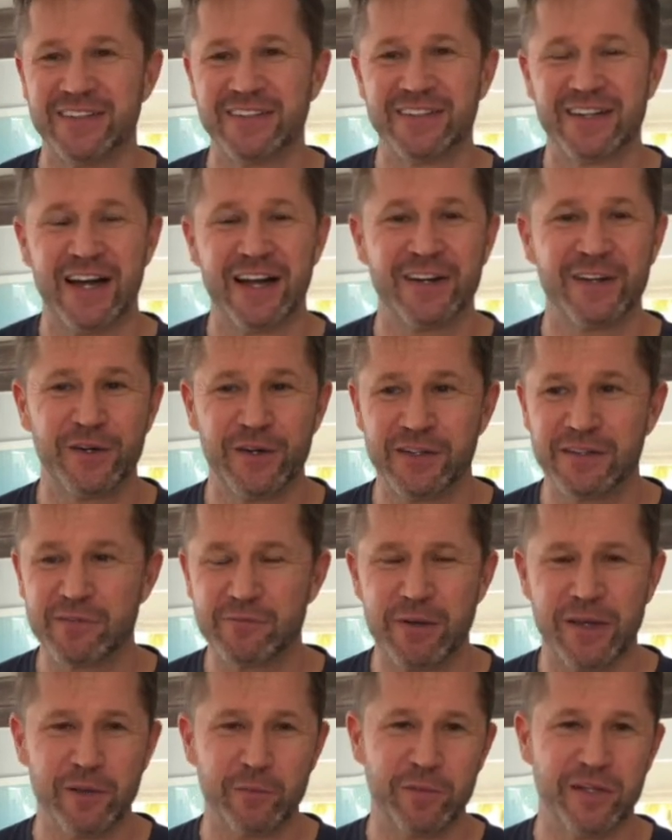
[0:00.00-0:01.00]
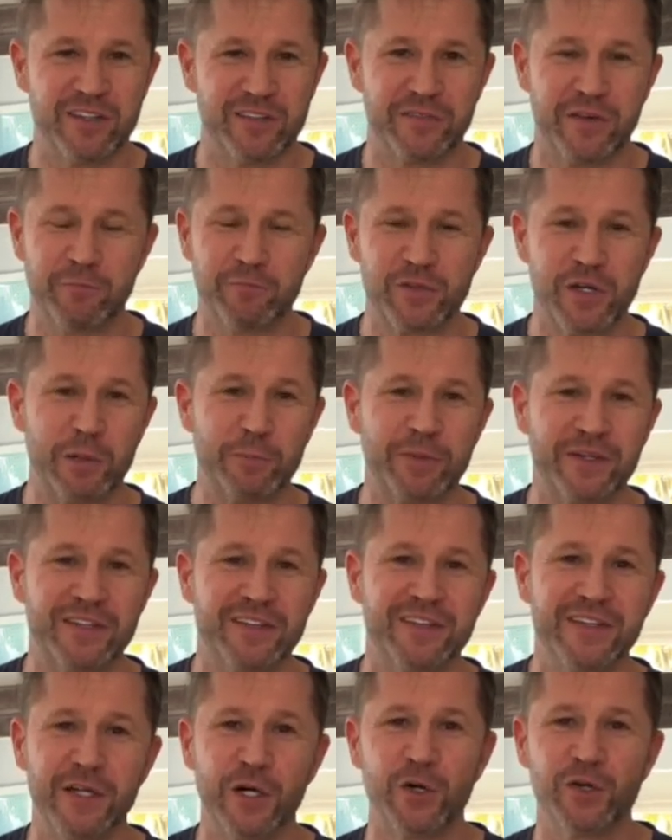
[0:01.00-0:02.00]
don't know, I live by the beach. If I'm jumping in
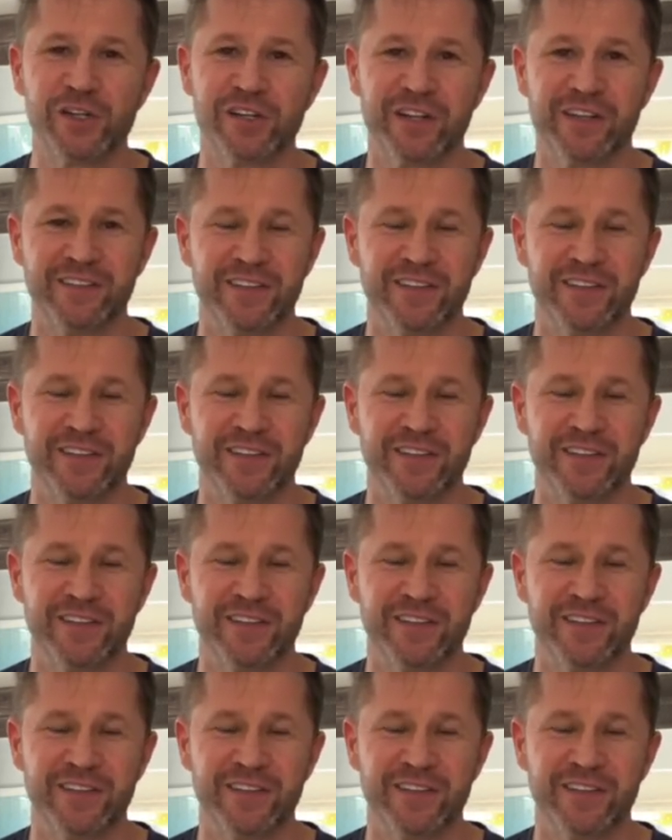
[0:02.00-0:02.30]
the ocean,